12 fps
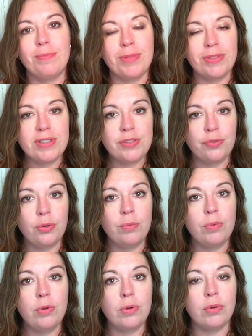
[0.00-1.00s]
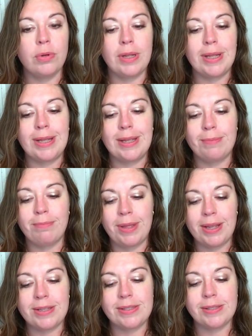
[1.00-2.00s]
But this full moon, it
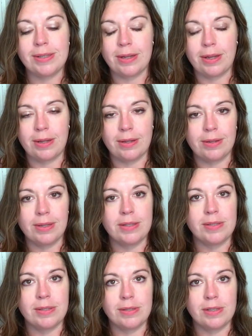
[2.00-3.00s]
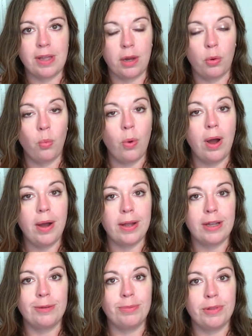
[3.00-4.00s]
makes, uh, it's, it's kind of
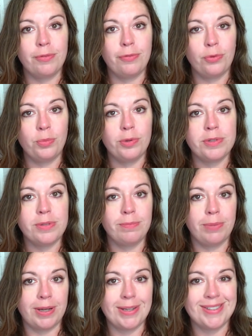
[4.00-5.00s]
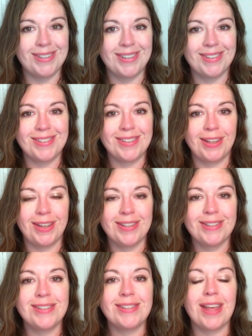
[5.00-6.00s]
wide, but the full moon's in Pisces
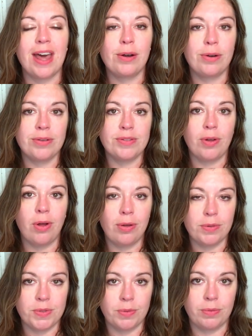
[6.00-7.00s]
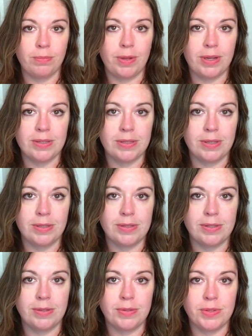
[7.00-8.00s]
and Saturn is also in
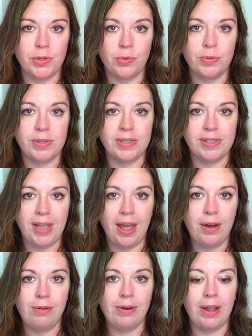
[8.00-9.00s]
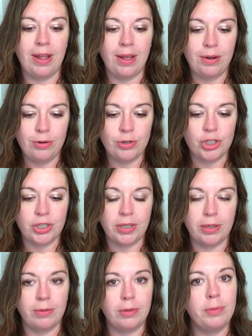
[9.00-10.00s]
Pisces. So Saturn
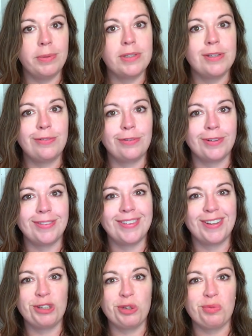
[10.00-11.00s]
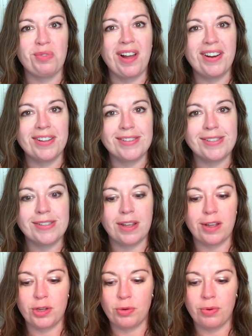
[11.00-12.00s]
energy, a little bit different than Uranus.
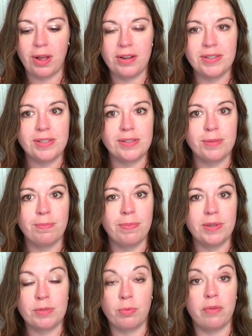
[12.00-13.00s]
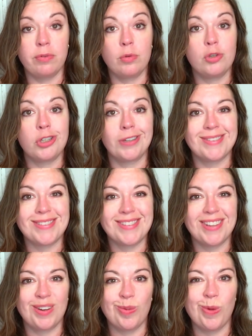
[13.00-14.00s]
Uh, Uranus is, is
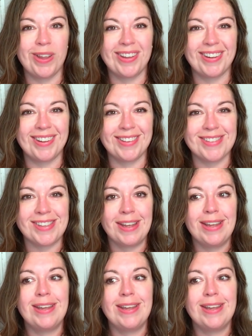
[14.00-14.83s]
revolutions and awakenings.